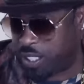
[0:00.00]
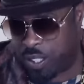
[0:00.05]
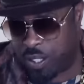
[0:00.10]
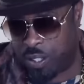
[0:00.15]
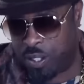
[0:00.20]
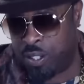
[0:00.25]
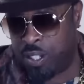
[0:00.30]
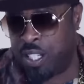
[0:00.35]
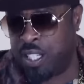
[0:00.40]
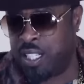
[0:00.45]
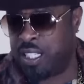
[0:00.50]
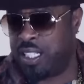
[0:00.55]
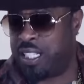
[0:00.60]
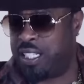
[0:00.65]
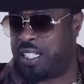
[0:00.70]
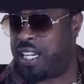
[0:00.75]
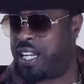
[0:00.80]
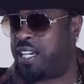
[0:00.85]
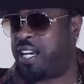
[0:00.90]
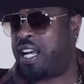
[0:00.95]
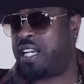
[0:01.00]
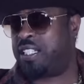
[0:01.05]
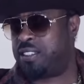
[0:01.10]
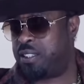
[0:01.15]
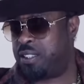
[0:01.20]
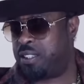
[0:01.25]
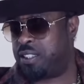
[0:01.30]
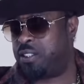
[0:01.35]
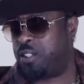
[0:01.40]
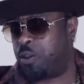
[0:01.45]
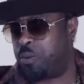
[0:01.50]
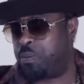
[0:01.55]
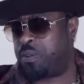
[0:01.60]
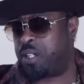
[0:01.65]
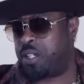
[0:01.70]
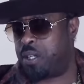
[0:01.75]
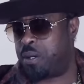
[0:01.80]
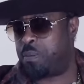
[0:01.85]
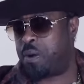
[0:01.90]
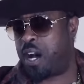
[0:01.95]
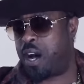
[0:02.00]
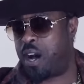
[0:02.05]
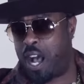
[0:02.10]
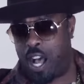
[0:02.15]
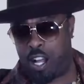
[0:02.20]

You know, and that, that's the dope thing about